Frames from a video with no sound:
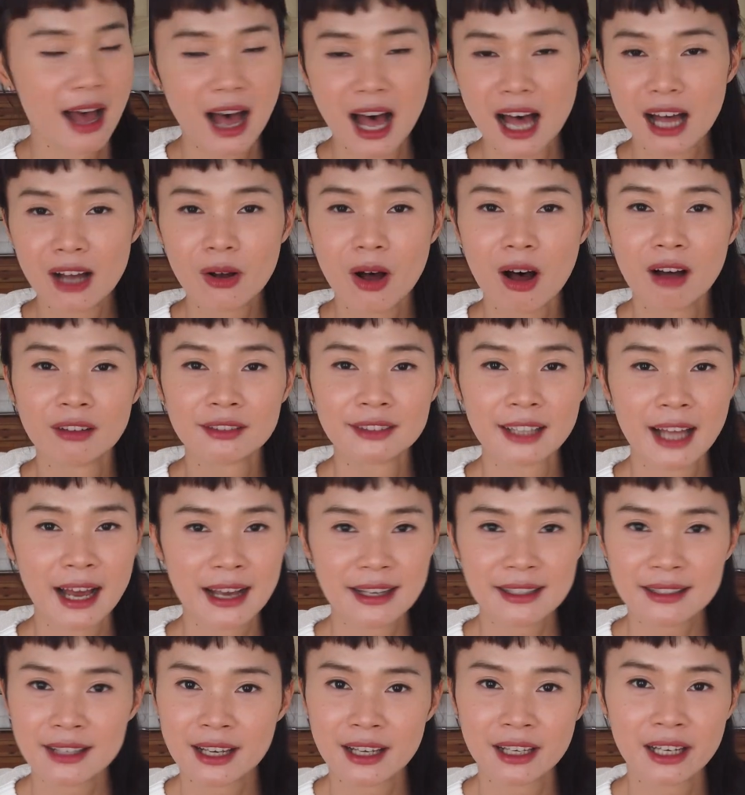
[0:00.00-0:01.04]
how
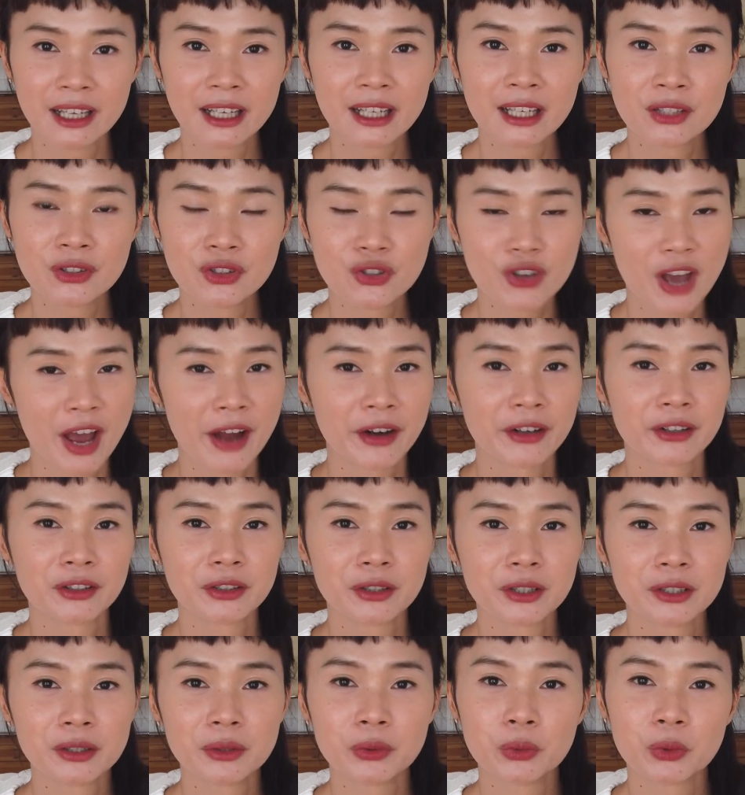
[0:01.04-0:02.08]
online dating in
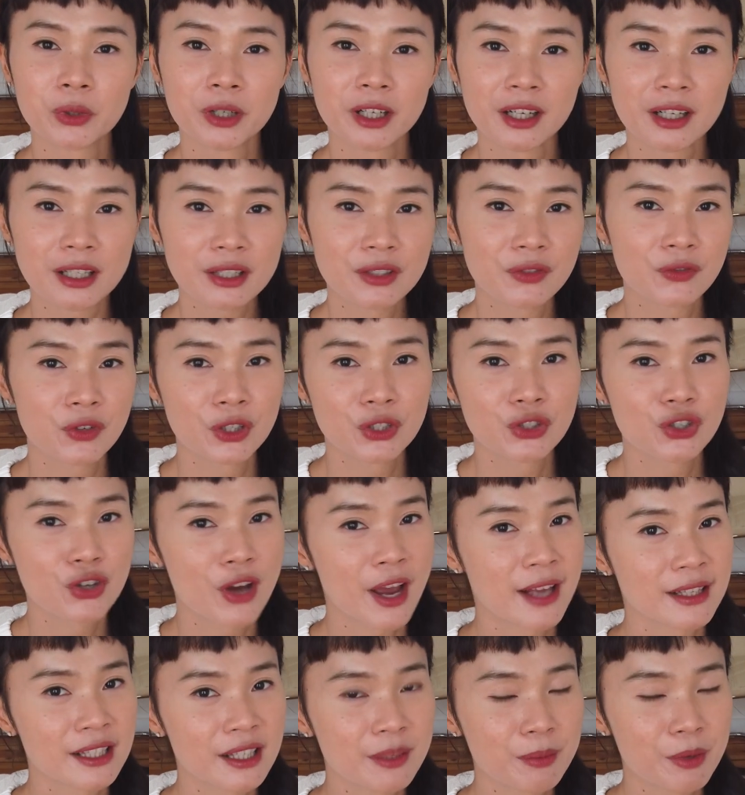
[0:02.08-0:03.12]
general works for
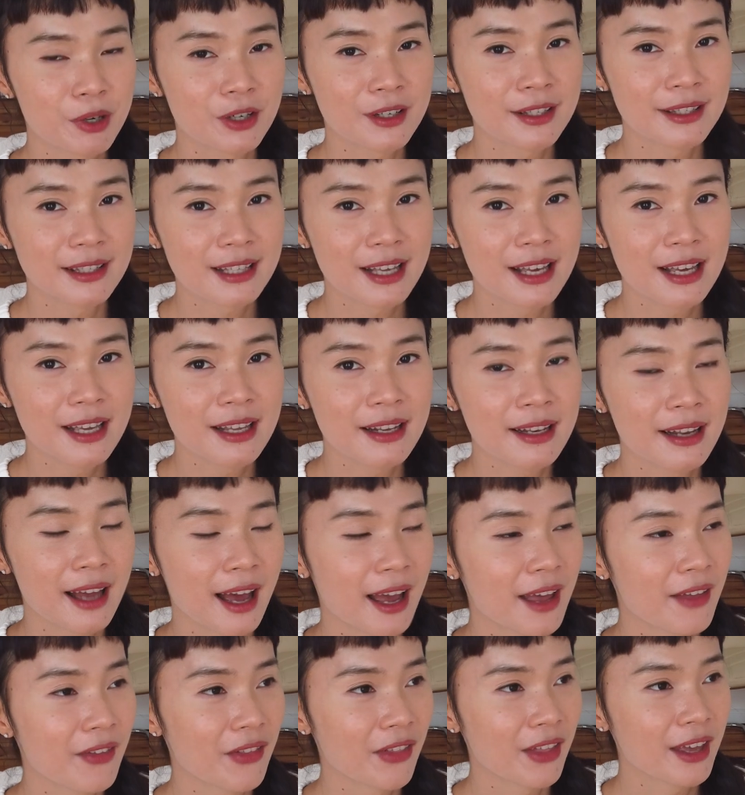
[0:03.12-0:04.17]
trans person.
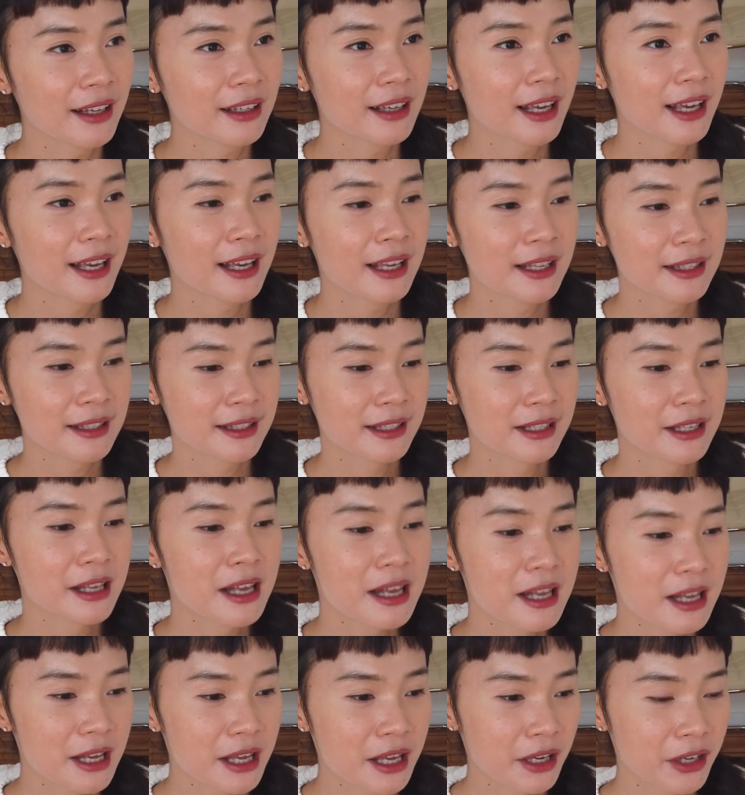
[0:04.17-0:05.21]
I think it's,
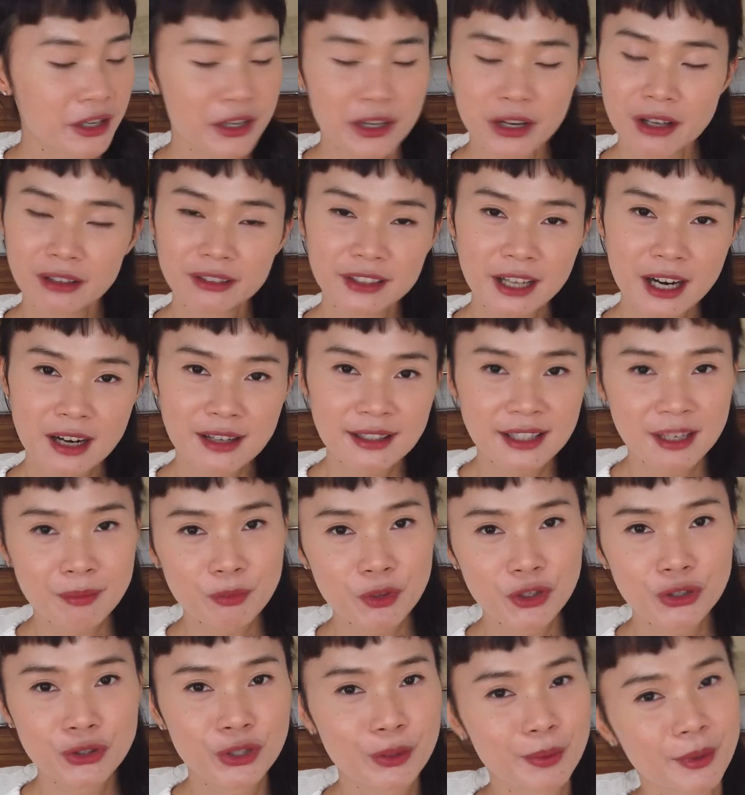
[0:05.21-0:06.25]
there are some
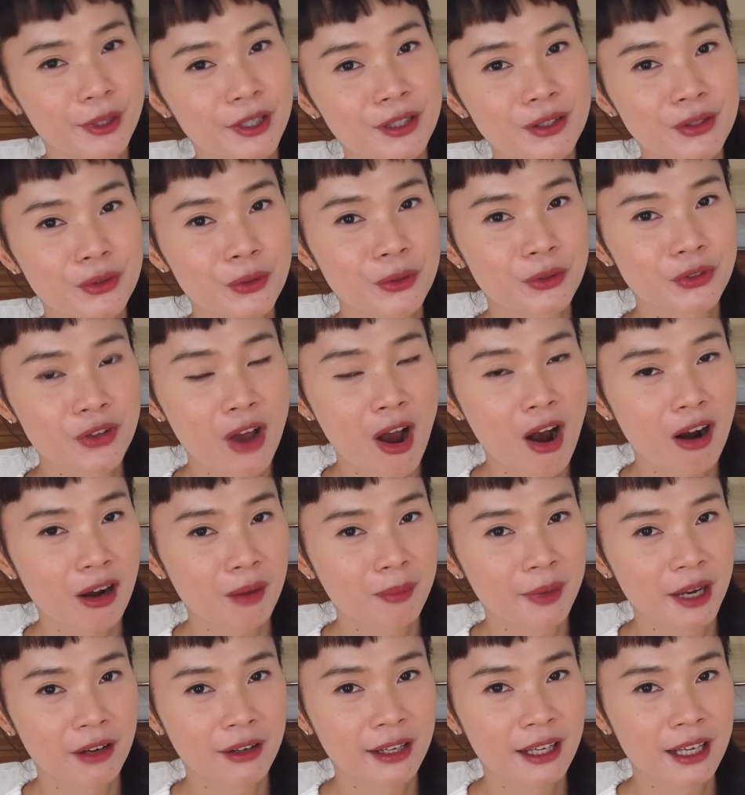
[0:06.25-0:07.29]
YouTubers who talk
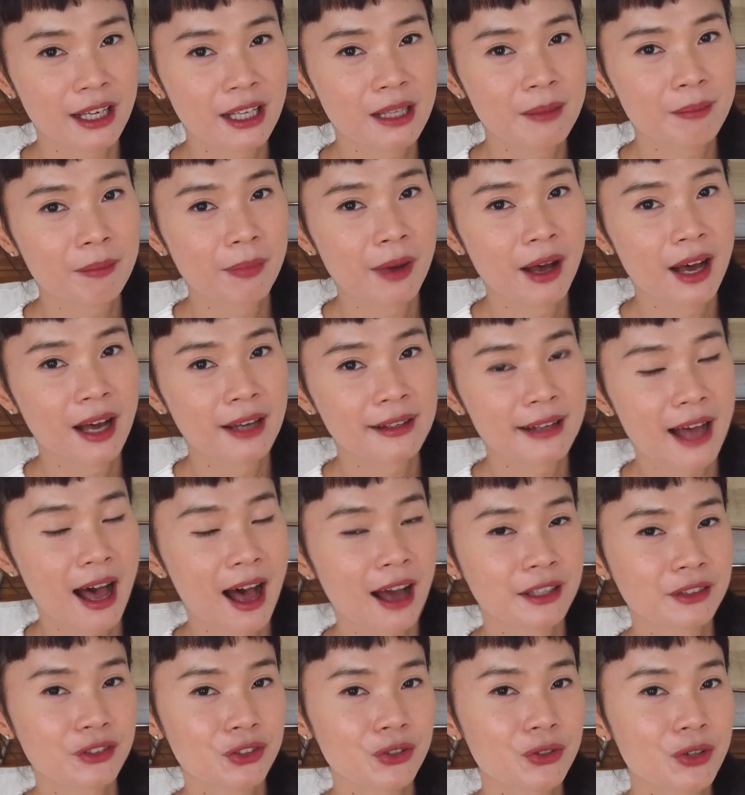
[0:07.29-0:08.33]
about it, but
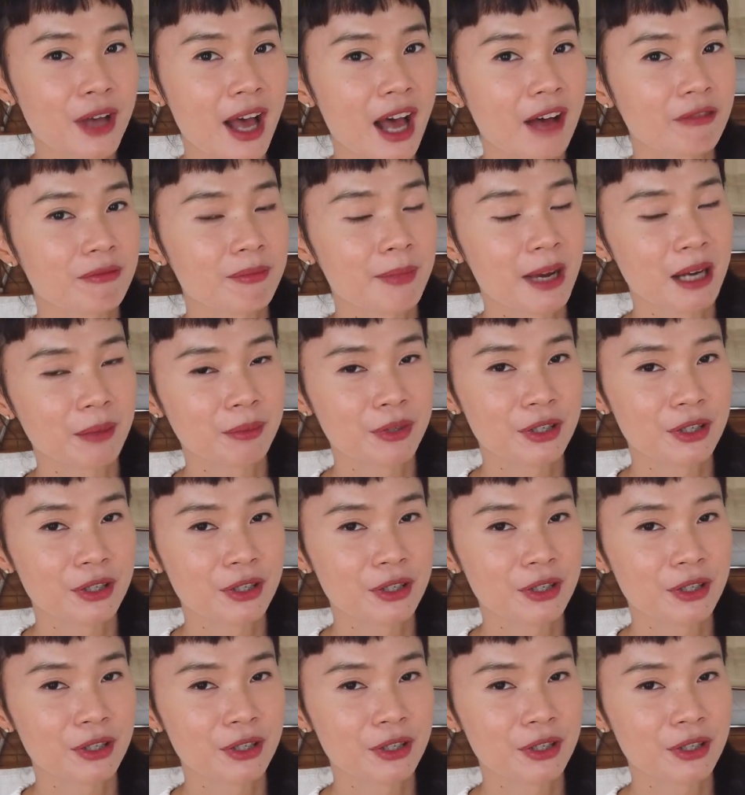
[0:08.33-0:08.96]
I do have my